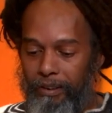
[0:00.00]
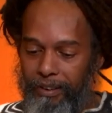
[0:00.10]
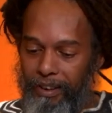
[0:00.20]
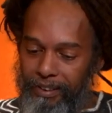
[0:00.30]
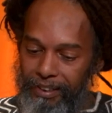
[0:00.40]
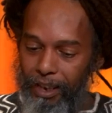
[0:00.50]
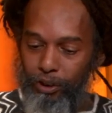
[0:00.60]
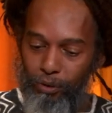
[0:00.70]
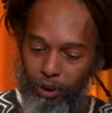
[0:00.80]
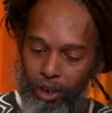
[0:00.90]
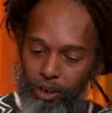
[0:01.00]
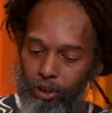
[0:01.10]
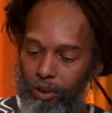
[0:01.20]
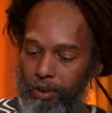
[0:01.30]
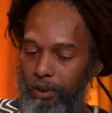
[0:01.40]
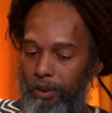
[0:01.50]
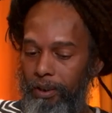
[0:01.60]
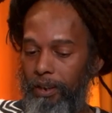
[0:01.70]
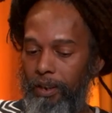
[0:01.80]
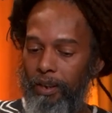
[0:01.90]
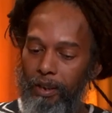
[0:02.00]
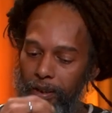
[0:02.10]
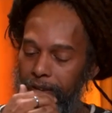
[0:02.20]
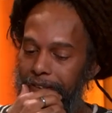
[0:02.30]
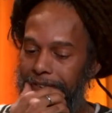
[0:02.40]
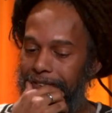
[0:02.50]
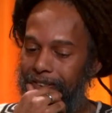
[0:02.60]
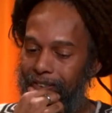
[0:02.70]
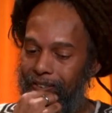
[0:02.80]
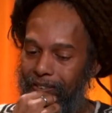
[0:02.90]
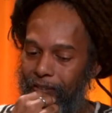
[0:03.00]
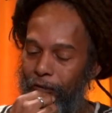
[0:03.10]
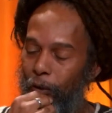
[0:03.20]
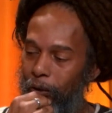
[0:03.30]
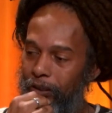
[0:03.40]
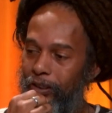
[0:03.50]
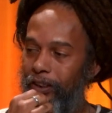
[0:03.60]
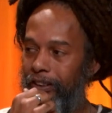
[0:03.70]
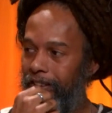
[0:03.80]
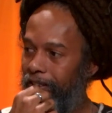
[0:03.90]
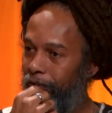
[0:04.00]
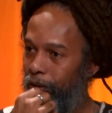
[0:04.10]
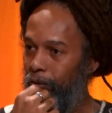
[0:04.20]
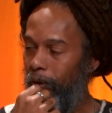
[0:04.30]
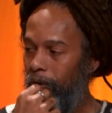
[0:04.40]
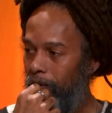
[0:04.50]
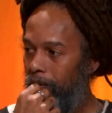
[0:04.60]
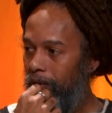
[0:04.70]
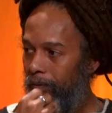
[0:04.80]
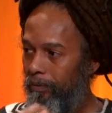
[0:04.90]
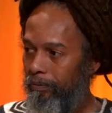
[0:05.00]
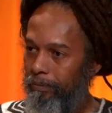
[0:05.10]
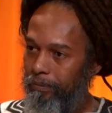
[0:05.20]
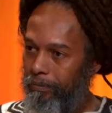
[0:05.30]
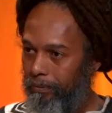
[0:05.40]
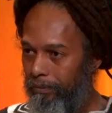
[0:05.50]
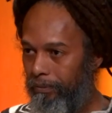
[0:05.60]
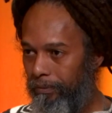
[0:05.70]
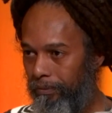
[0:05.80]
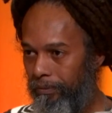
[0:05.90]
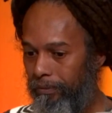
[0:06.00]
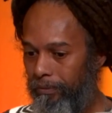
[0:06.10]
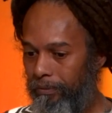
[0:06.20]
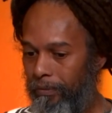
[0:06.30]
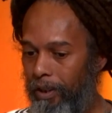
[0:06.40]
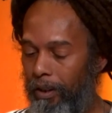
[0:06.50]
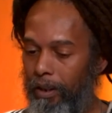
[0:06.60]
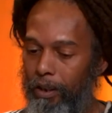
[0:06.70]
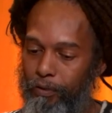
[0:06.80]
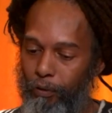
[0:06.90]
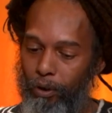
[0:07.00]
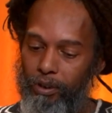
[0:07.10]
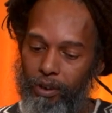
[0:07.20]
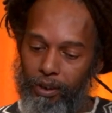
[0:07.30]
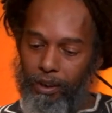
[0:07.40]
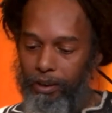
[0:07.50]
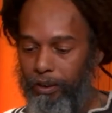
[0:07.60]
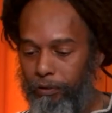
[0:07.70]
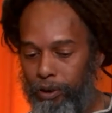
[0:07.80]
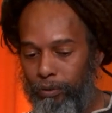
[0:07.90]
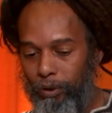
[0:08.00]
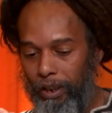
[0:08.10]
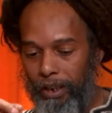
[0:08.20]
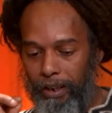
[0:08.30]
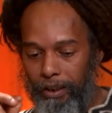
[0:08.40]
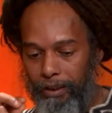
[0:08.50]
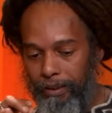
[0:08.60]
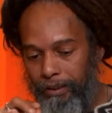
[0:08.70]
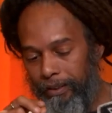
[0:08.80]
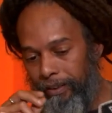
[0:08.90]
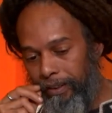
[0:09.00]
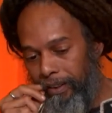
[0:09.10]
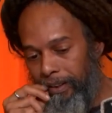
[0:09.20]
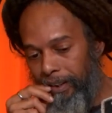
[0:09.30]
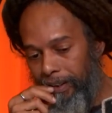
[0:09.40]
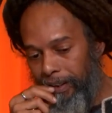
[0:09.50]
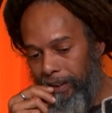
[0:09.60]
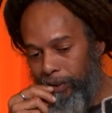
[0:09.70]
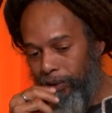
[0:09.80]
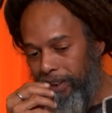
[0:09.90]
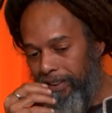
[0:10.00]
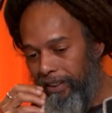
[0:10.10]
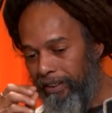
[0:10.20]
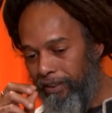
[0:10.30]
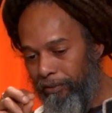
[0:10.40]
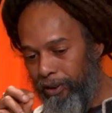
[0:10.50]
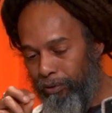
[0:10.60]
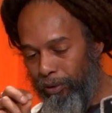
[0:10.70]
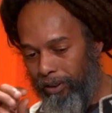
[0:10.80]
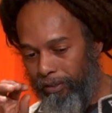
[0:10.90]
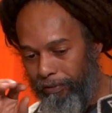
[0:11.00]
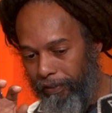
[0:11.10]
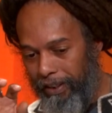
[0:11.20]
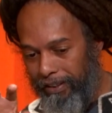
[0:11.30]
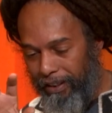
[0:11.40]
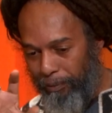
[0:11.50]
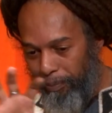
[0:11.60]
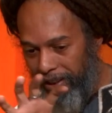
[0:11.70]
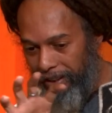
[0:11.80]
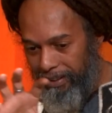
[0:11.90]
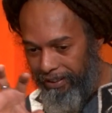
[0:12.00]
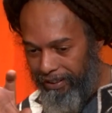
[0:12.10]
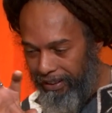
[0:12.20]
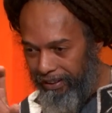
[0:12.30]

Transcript: This education is focused on the individual. Okay. It's focused on the individual and uh, so that the individual could find their place in